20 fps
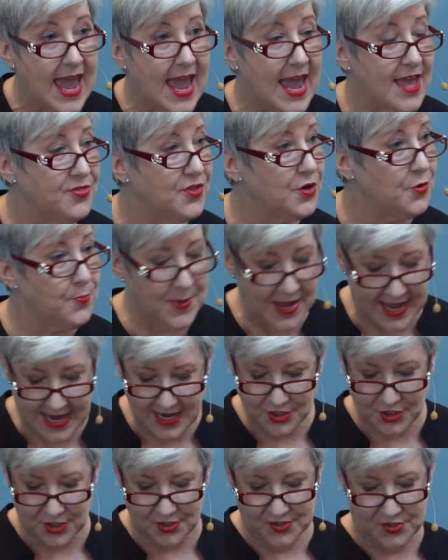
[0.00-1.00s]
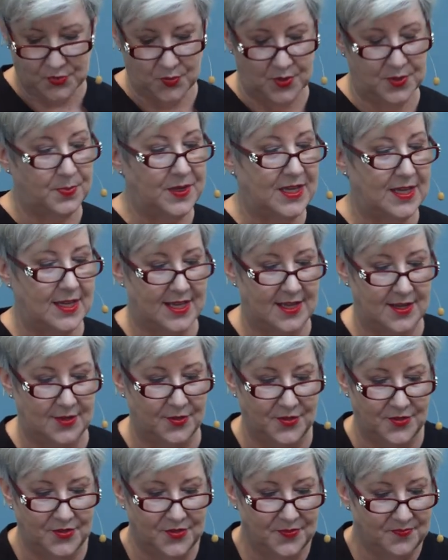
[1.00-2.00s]
and their patients would be
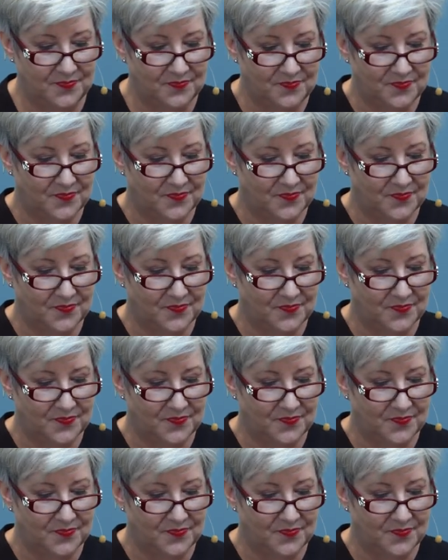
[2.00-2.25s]
healed,